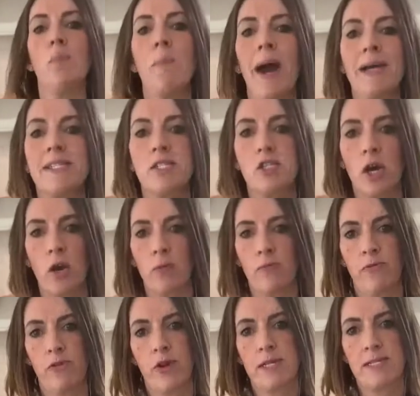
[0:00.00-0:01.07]
your pesto,
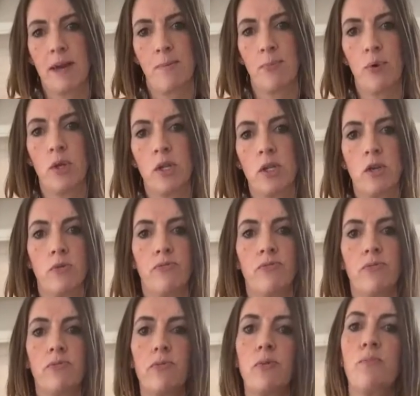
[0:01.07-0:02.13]
for example, and you've
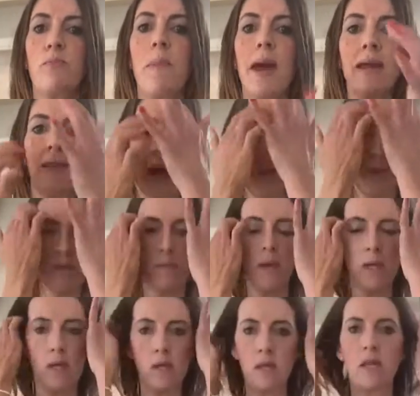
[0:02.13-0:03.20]
made that with
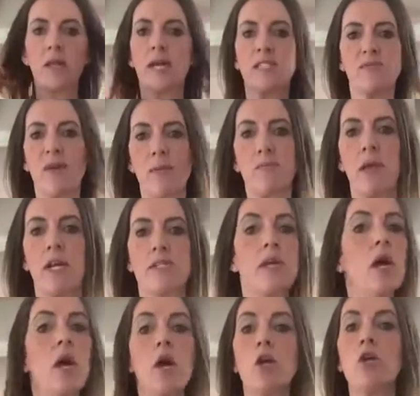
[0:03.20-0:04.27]
me and you think that's fabulous,
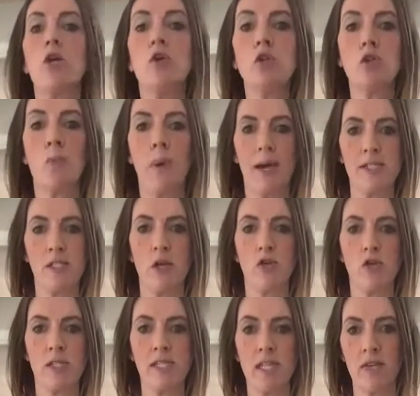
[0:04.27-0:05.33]
use your pesto
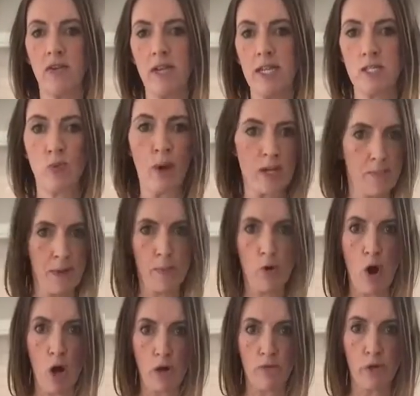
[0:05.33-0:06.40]
dressing. If you need to add a bit
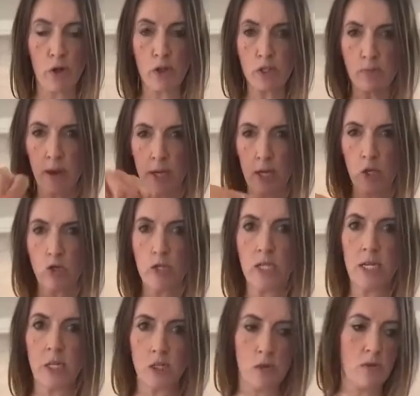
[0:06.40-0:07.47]
more olive oil to make it
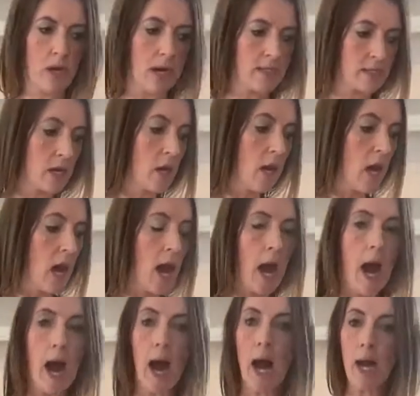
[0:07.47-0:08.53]
drizzly, do that.
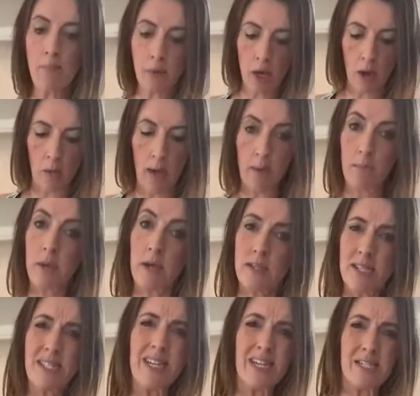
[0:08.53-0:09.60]
I'm going,
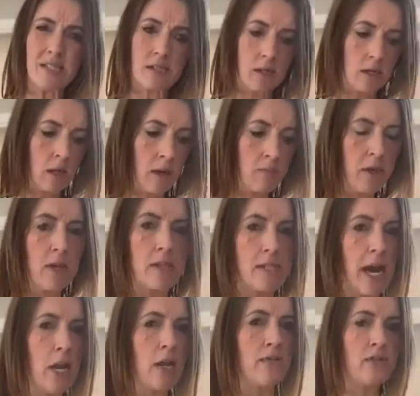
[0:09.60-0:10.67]
because it's Eastern and because
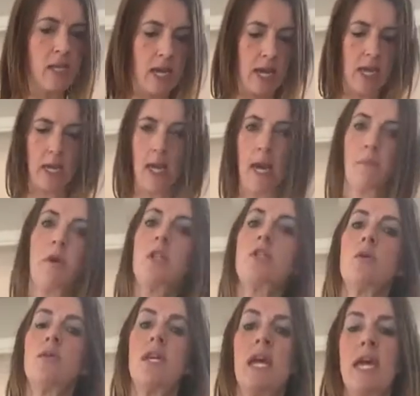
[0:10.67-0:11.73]
I love tahini, I'm going to
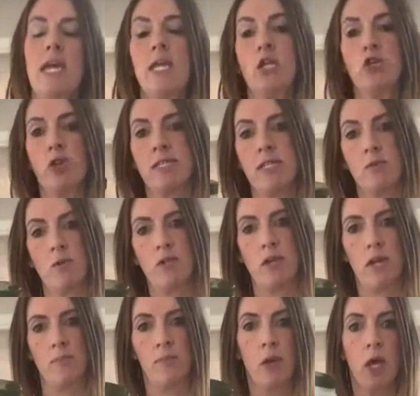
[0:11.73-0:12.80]
do a tahini dressing with
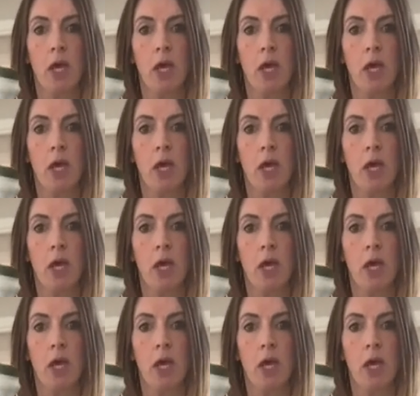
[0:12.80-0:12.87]
you.